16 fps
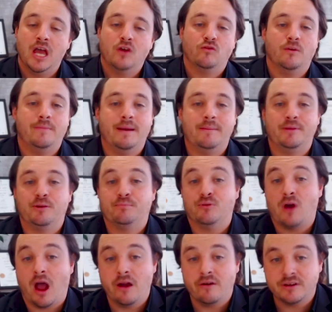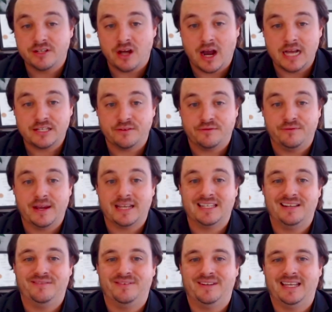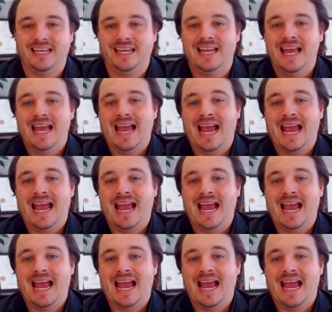remember to prioritize effectively,